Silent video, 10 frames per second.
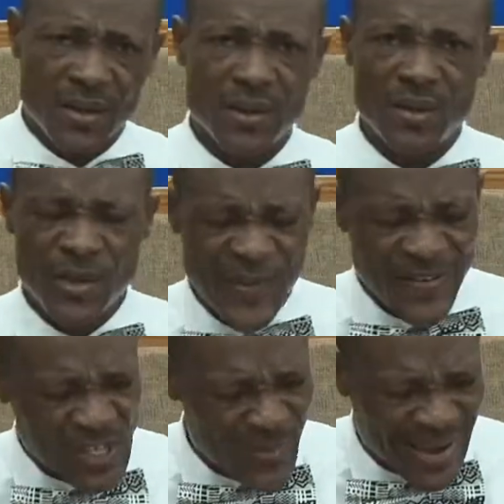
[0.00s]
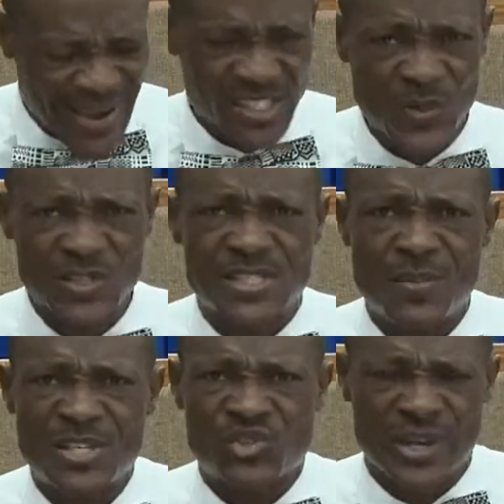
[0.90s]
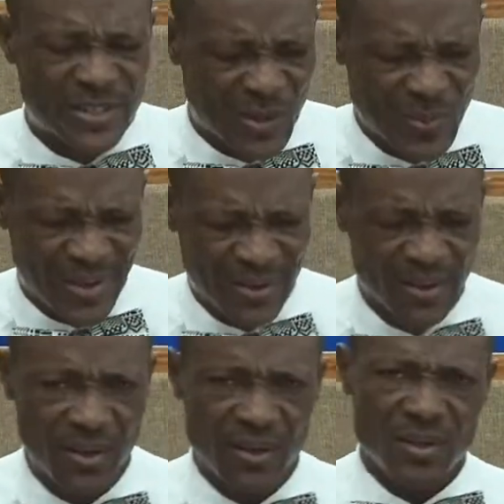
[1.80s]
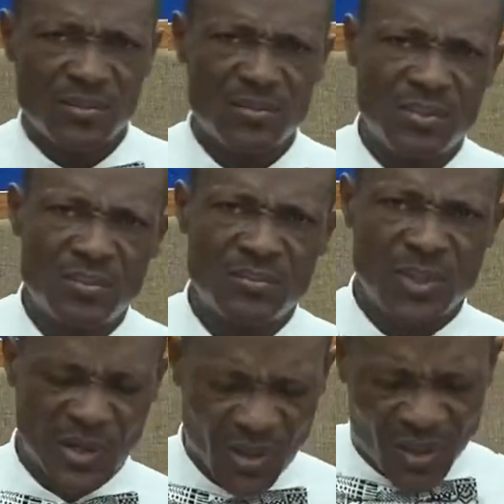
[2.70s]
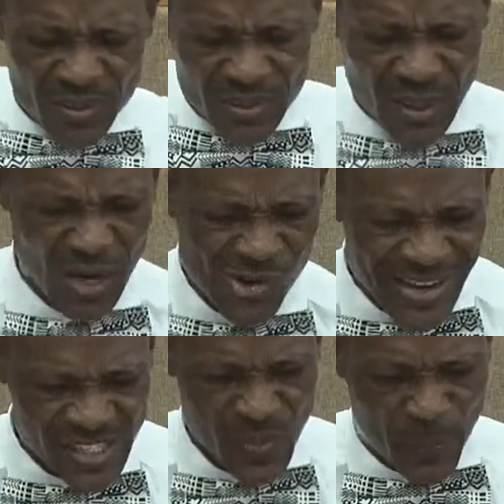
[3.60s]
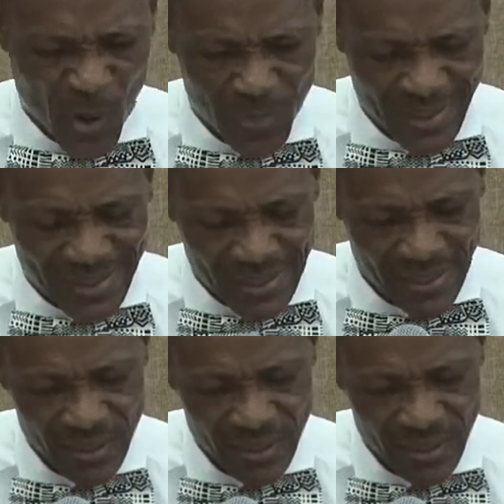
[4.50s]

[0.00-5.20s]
If you have something against me, just tell me straight up, man. But don't harass me publicly.